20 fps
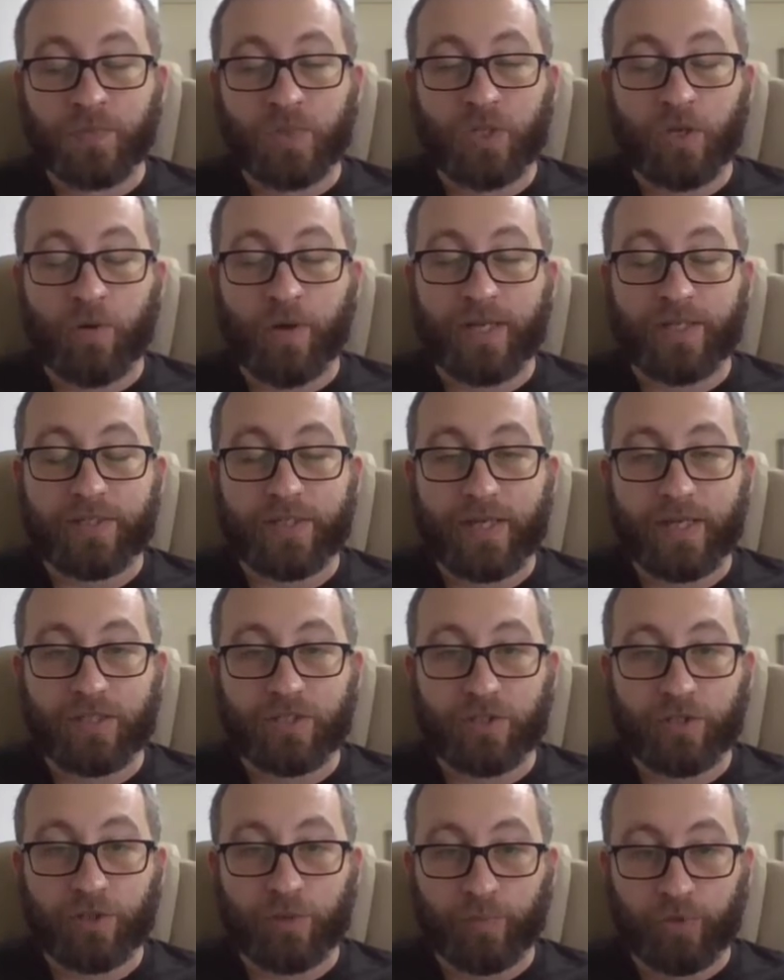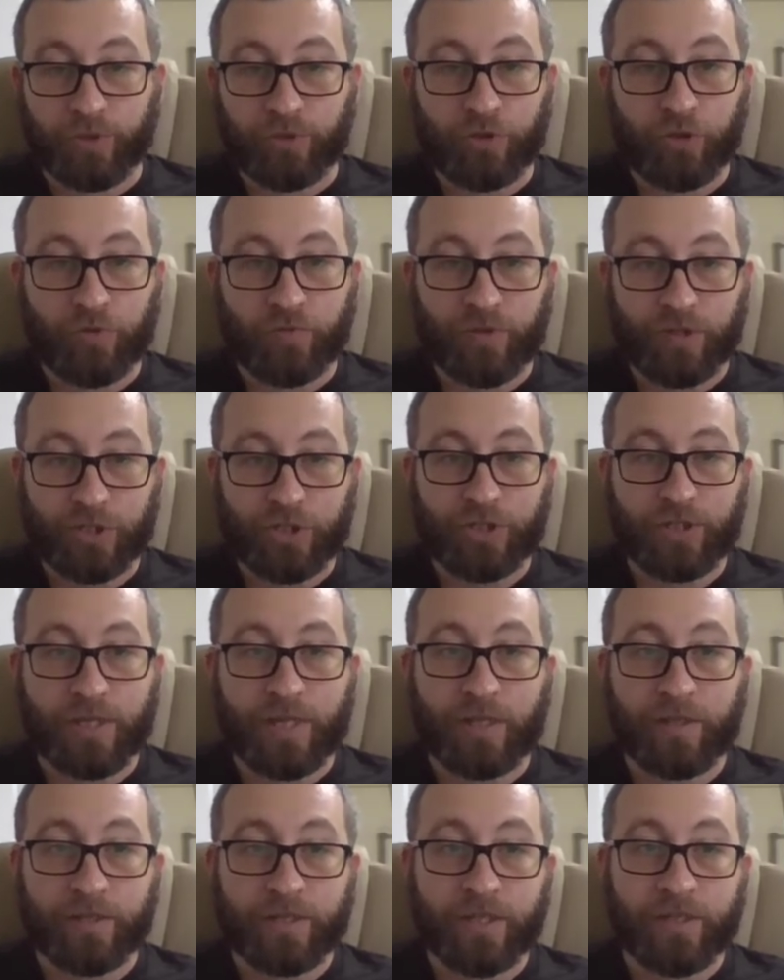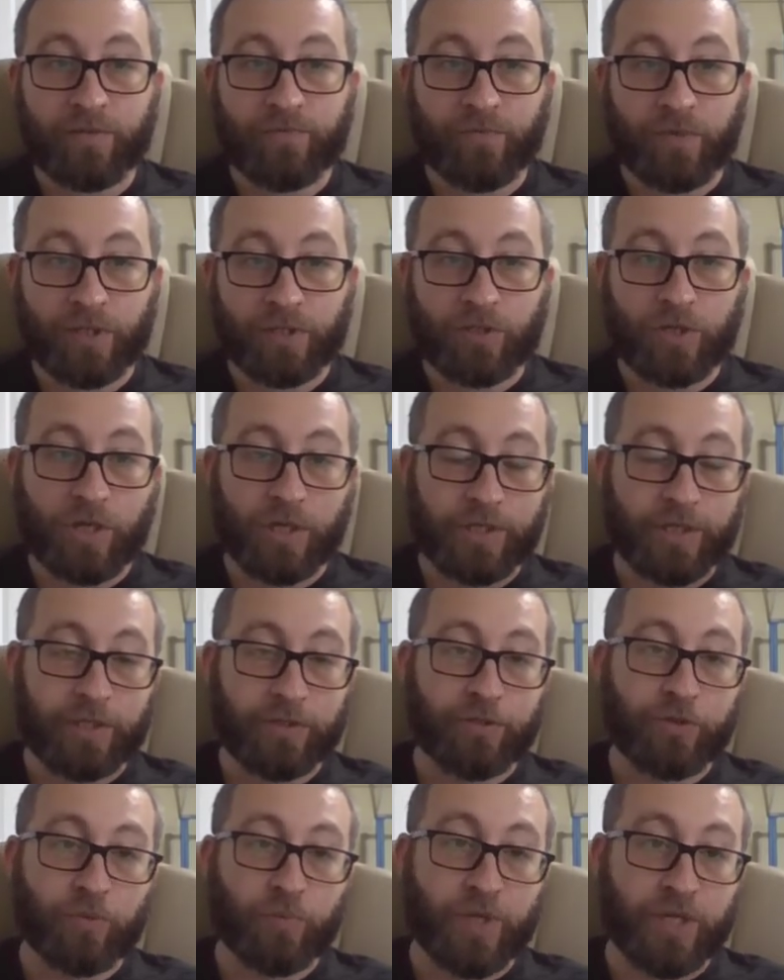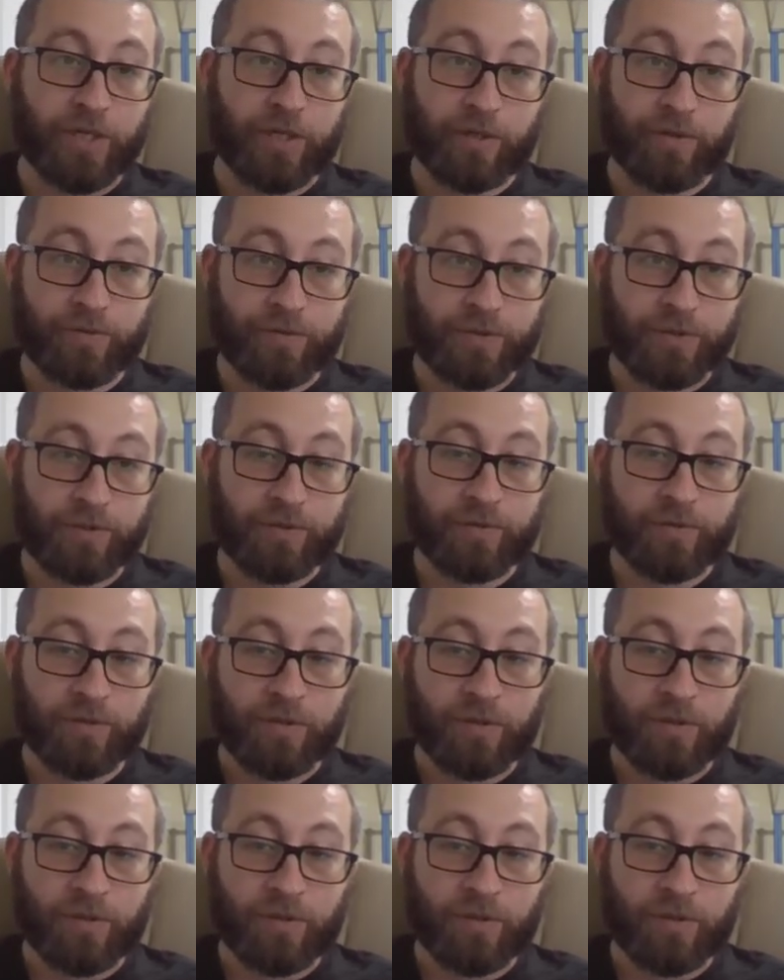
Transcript: though, I test the Bluetooth functionality via talking to Windows.